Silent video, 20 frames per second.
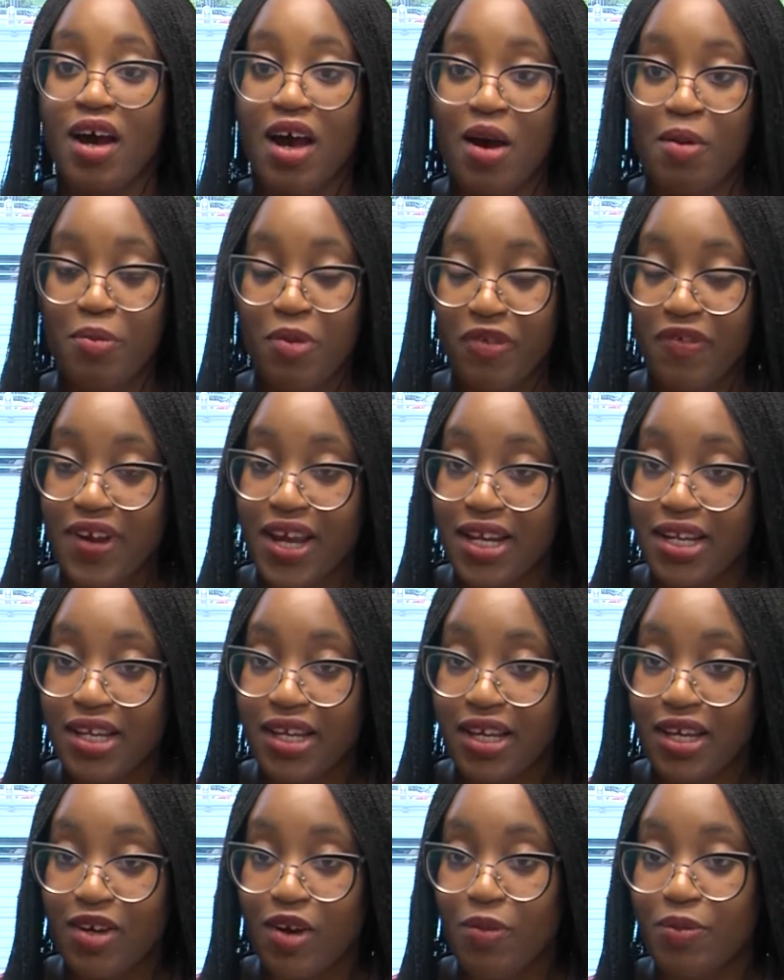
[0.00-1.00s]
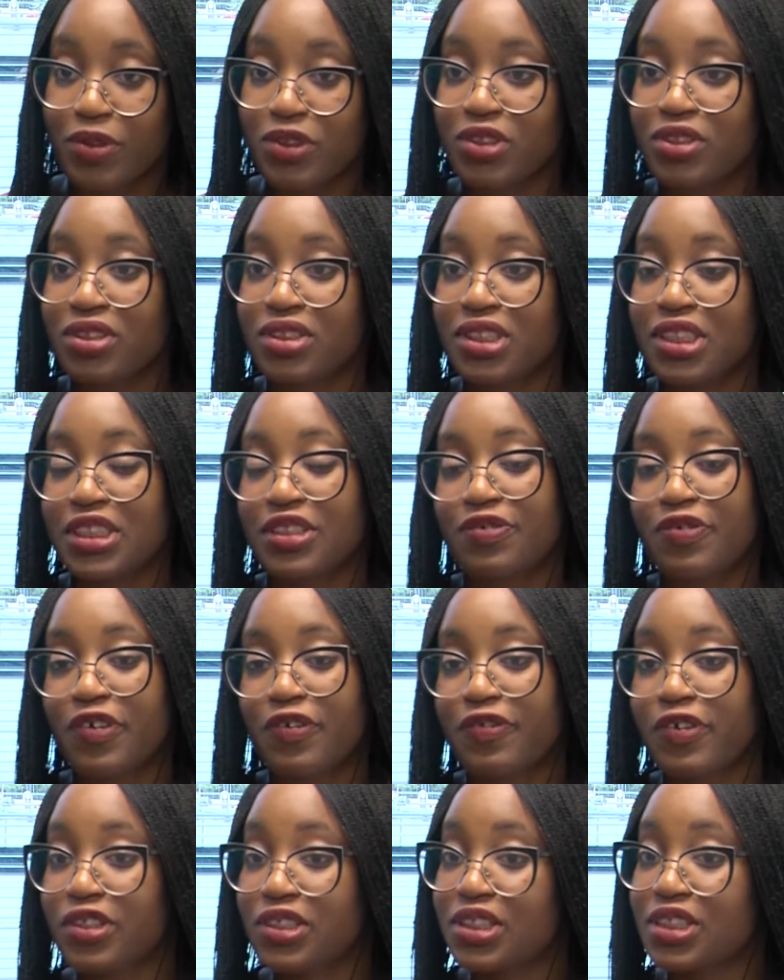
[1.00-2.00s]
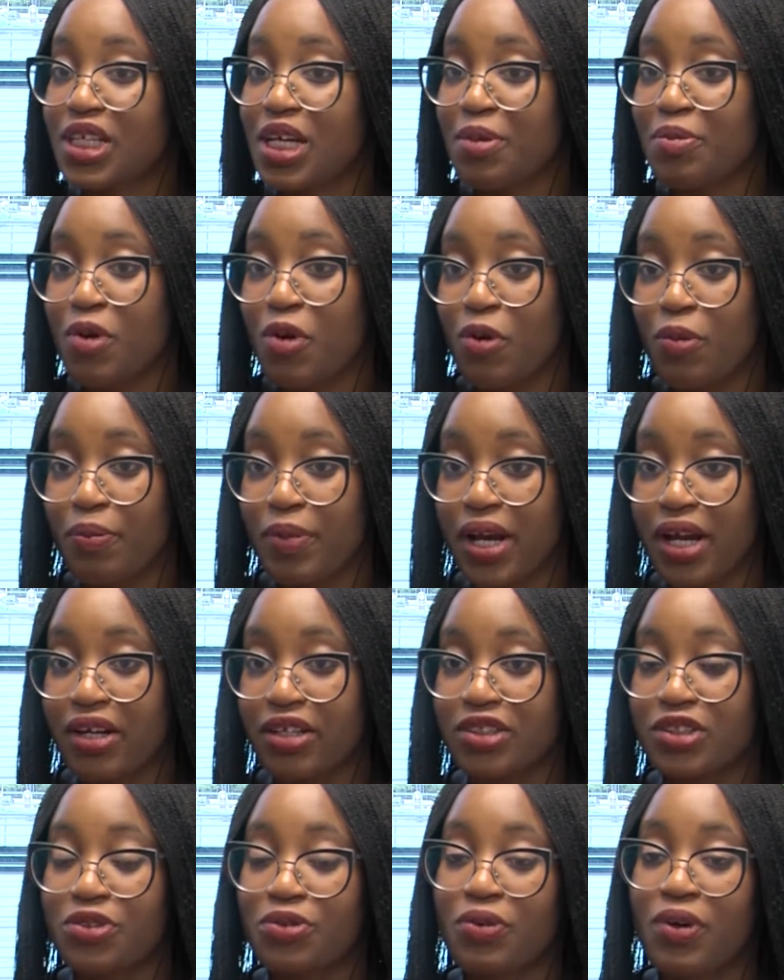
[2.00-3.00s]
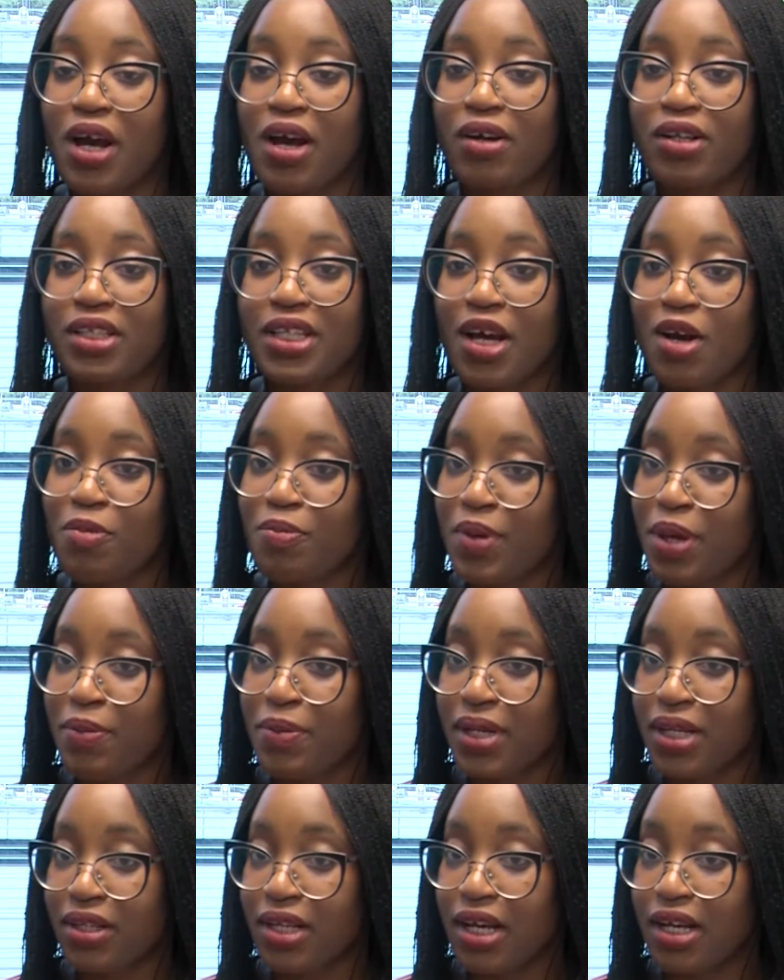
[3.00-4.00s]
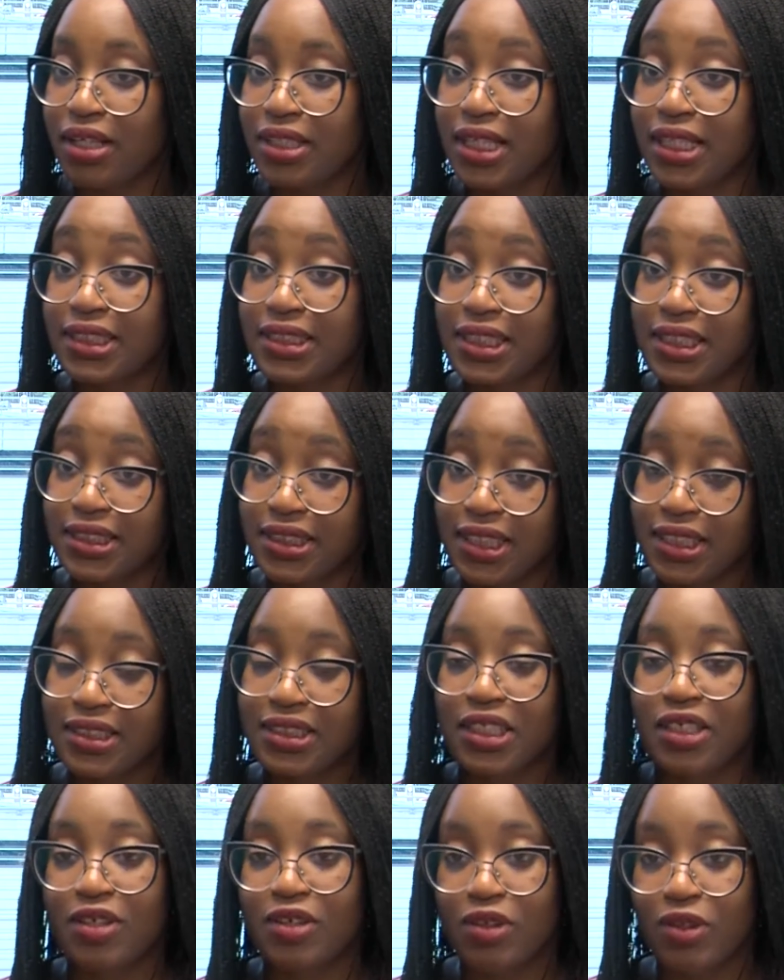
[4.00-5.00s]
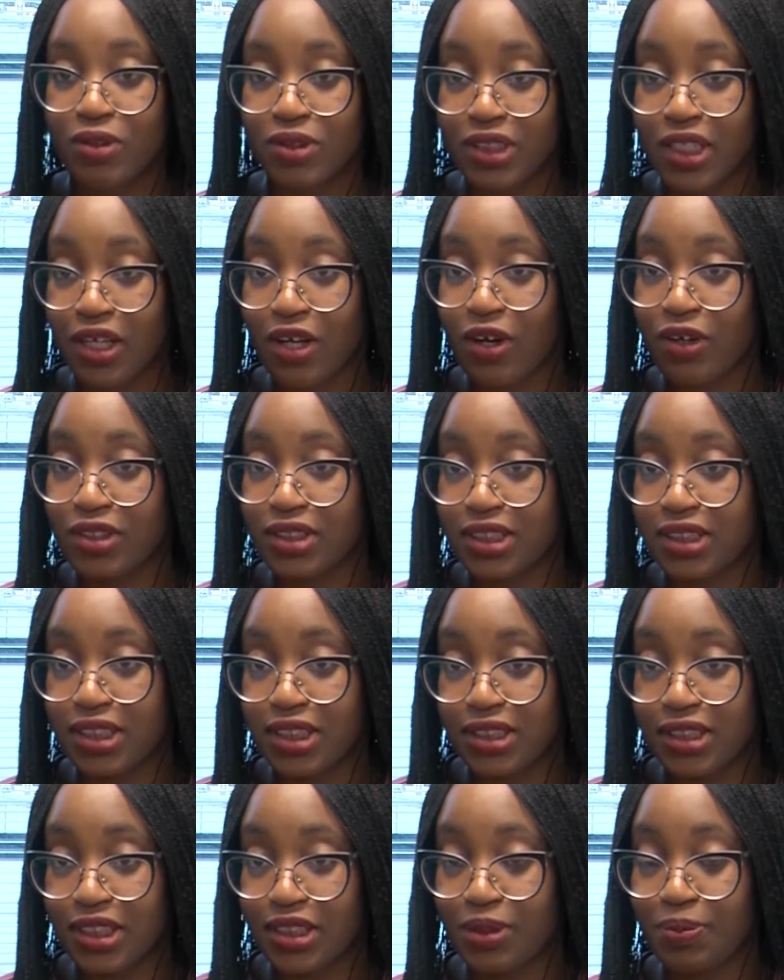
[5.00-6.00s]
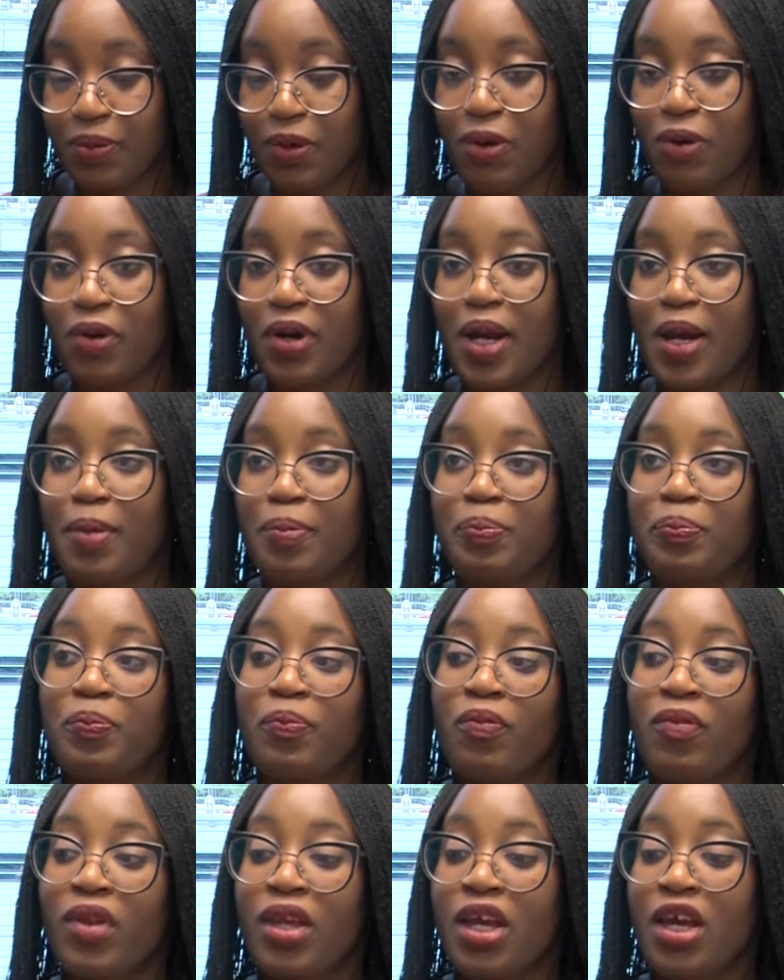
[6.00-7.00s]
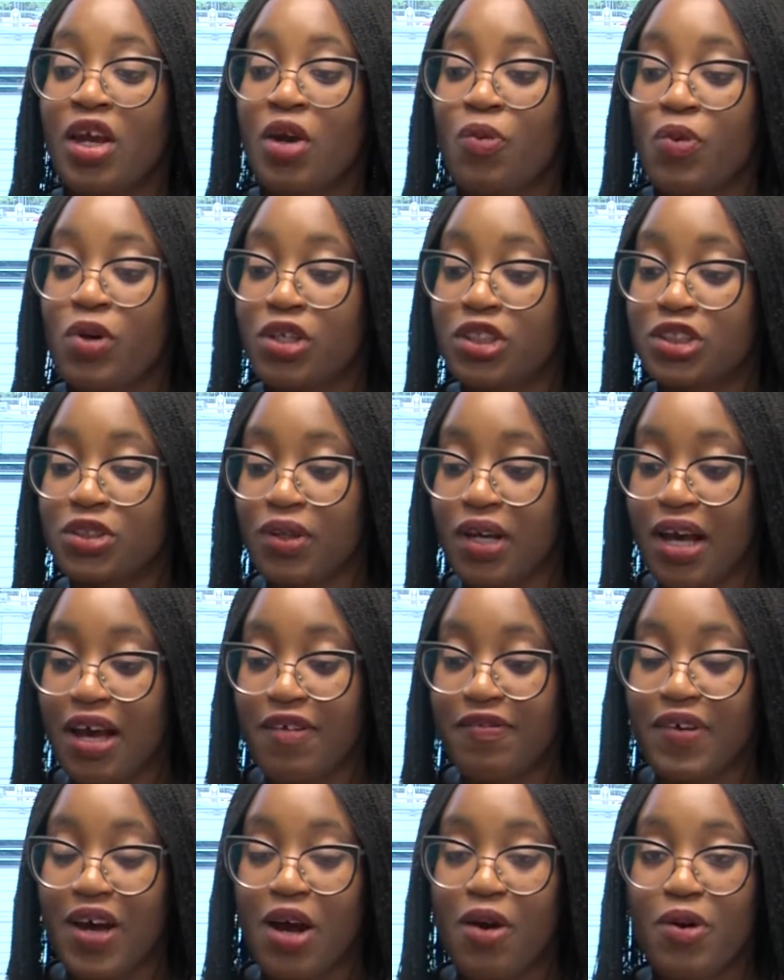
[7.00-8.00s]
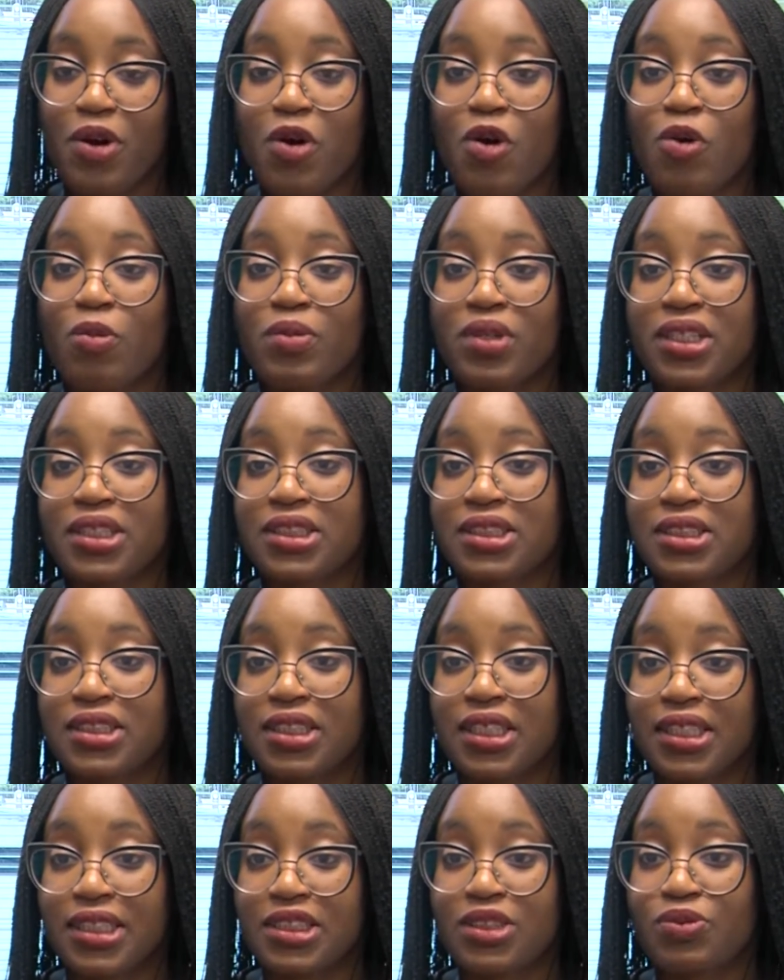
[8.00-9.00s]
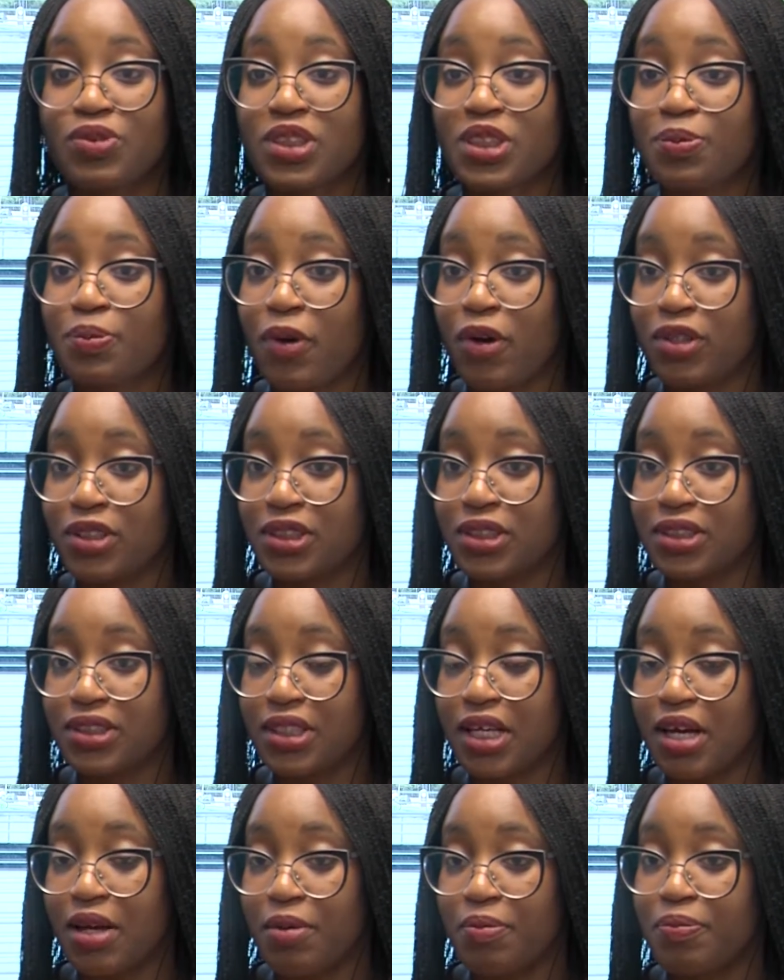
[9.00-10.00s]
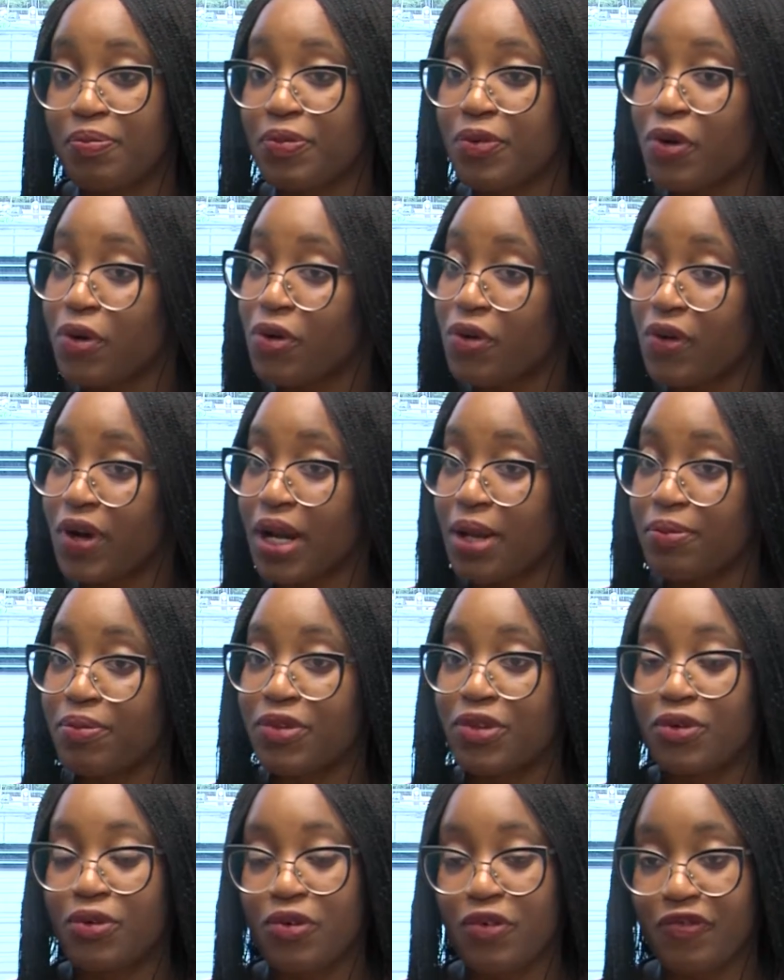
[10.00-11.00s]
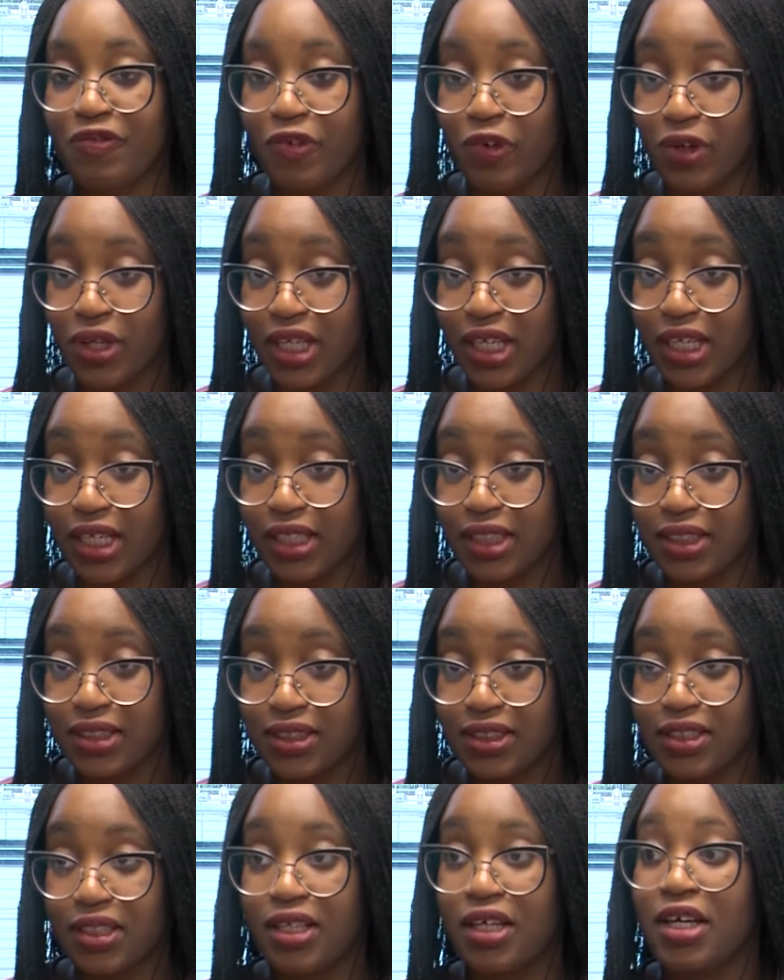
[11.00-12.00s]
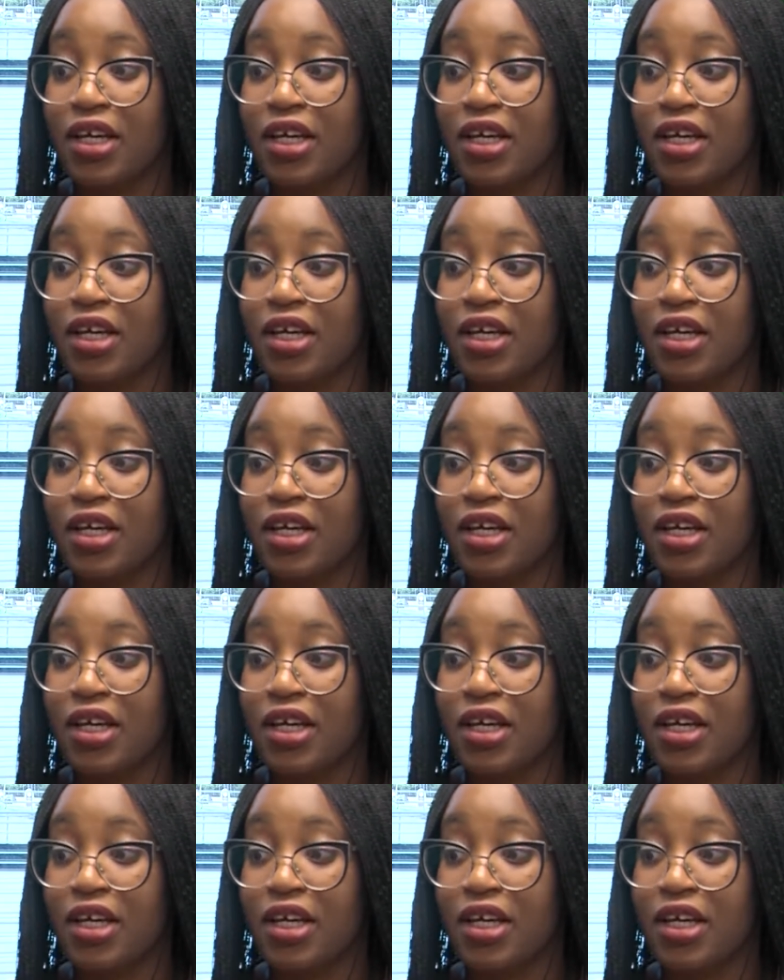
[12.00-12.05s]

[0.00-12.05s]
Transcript: um, providing opportunities for first-time home buyers through our down payment uh, assistance and closing cost assistance program. We also have our homelessness response uh, program through ForKids.